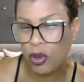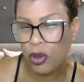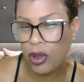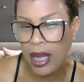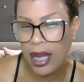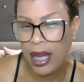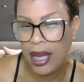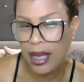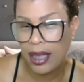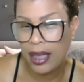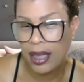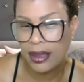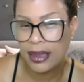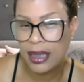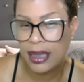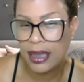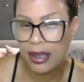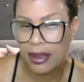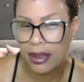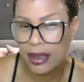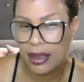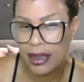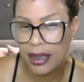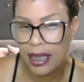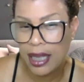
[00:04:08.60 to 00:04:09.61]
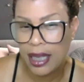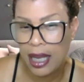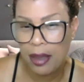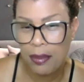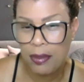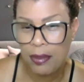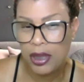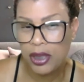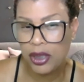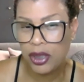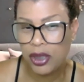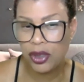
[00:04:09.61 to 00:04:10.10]
Mulan down in the
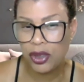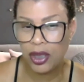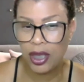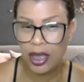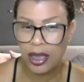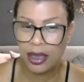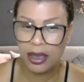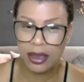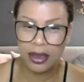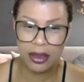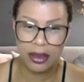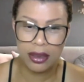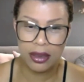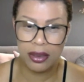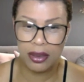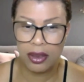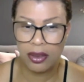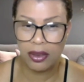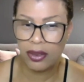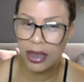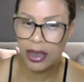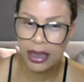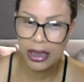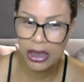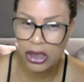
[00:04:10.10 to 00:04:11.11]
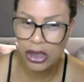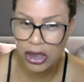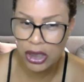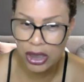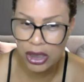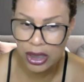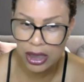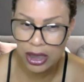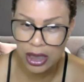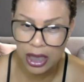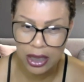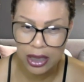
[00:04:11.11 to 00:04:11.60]
comments trying to, get
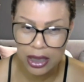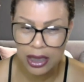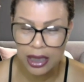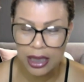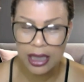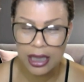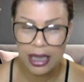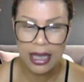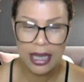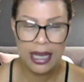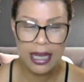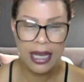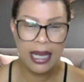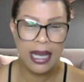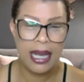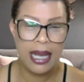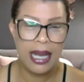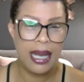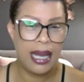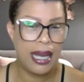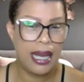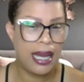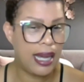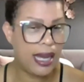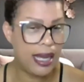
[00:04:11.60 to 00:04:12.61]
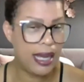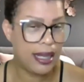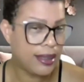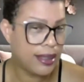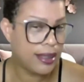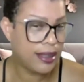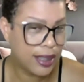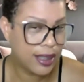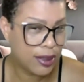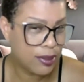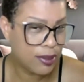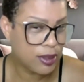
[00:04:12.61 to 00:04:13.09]
shit started.
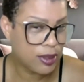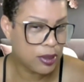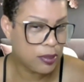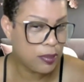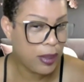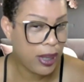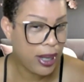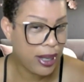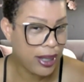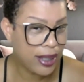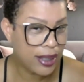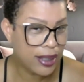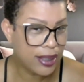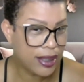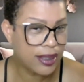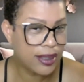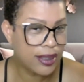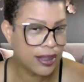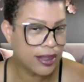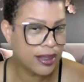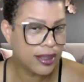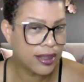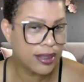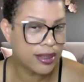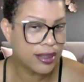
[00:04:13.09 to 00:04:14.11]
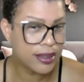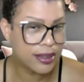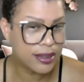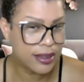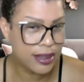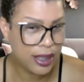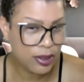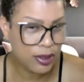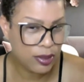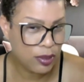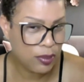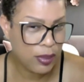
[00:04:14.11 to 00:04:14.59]
I think it was Megan,
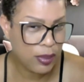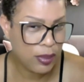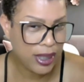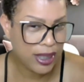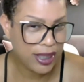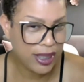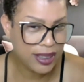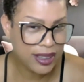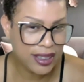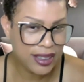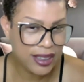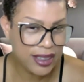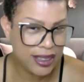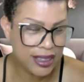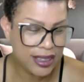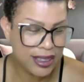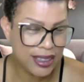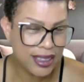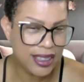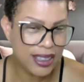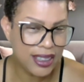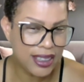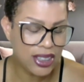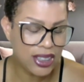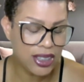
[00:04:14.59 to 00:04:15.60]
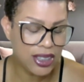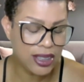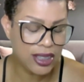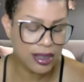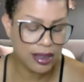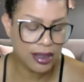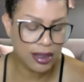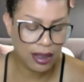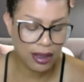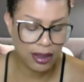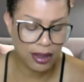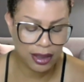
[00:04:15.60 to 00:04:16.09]
because that's what Megan does, is get shit
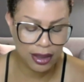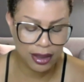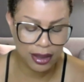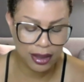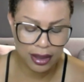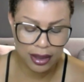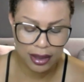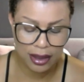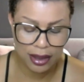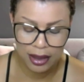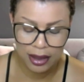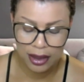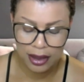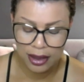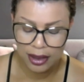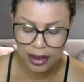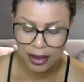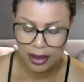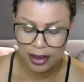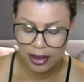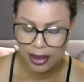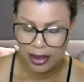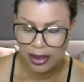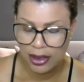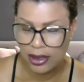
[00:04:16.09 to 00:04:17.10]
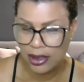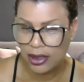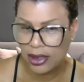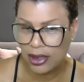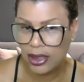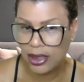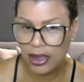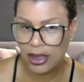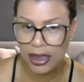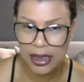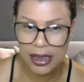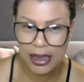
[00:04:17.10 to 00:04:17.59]
started.
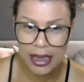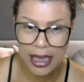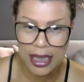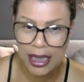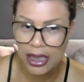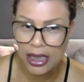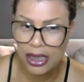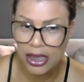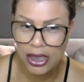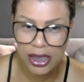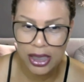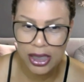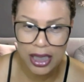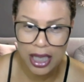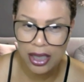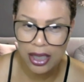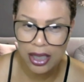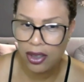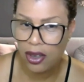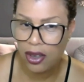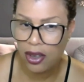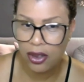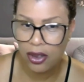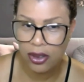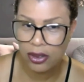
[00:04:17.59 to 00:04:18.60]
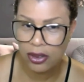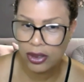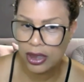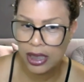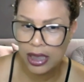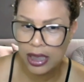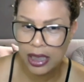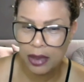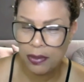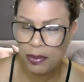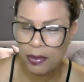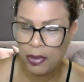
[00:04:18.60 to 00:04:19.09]
She said she got a whole
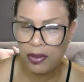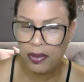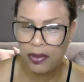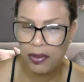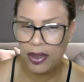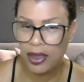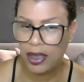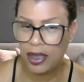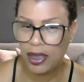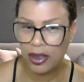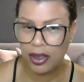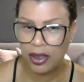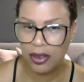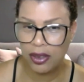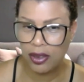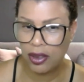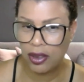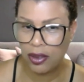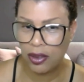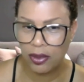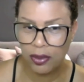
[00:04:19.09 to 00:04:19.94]
team over there,